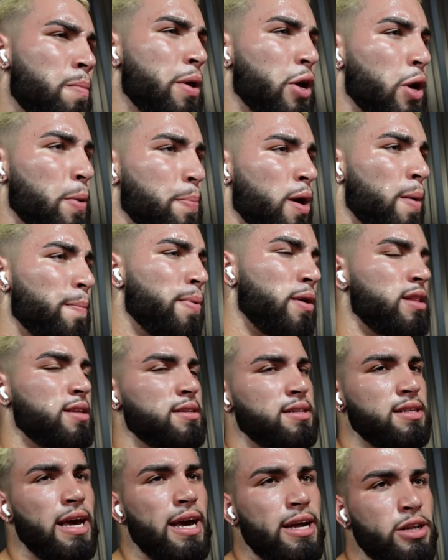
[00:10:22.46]
bigger pump on
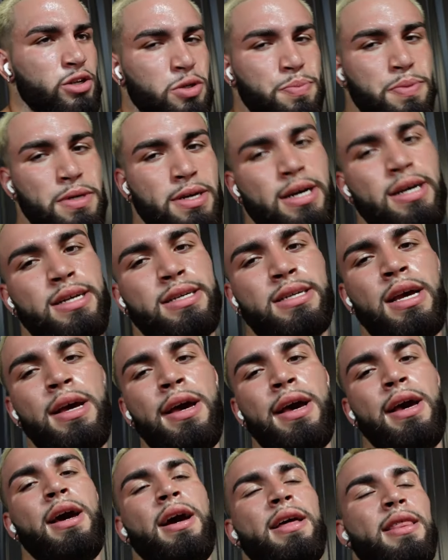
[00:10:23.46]
this day just
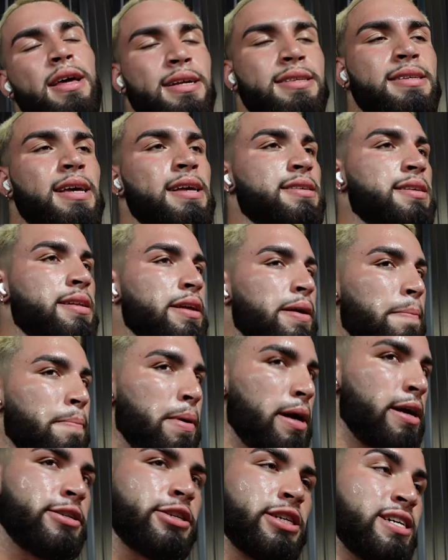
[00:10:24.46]
because the intensity on
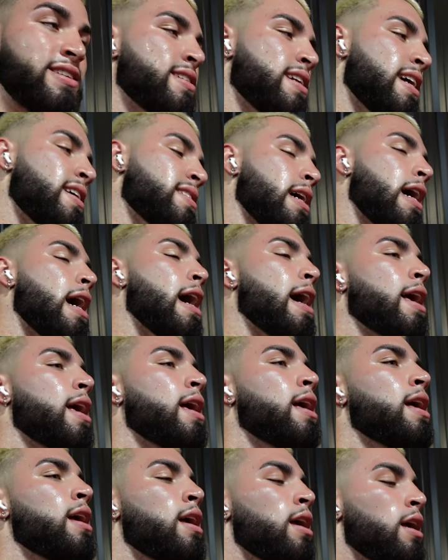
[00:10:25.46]
bench isn't as high
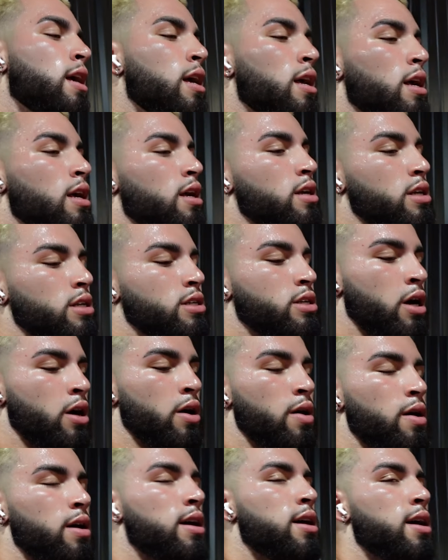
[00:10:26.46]

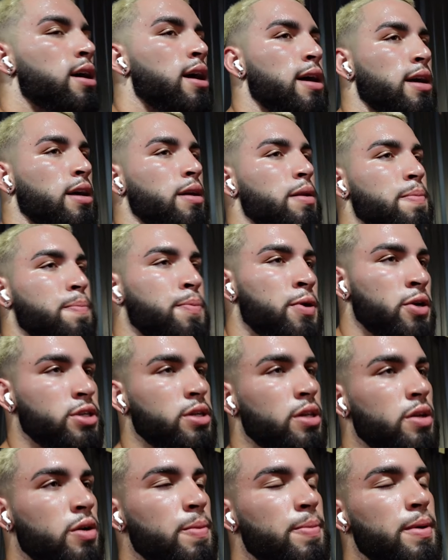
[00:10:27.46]
so I could push
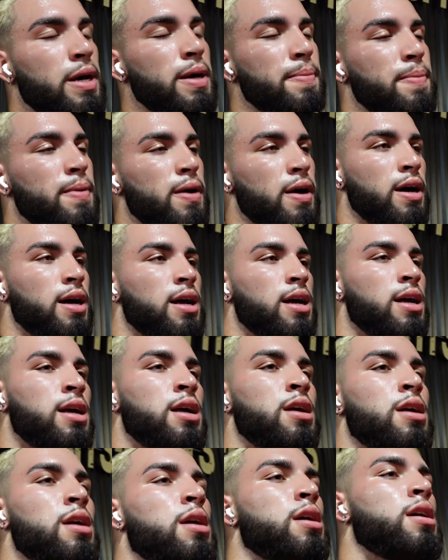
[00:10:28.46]
a little bit, but
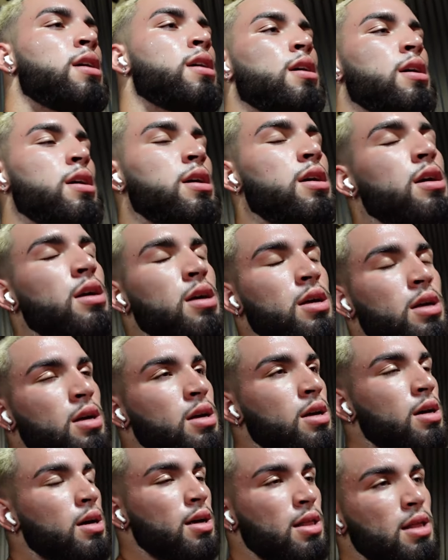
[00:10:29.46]

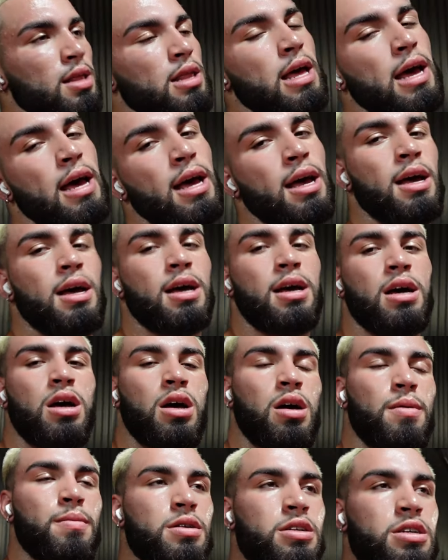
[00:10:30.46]
other than that,
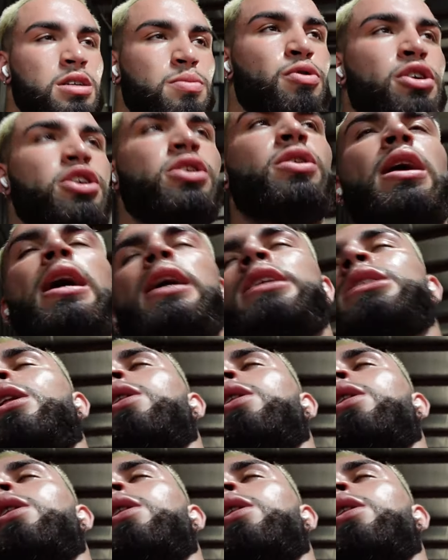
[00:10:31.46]
I'm gonna just bring you guys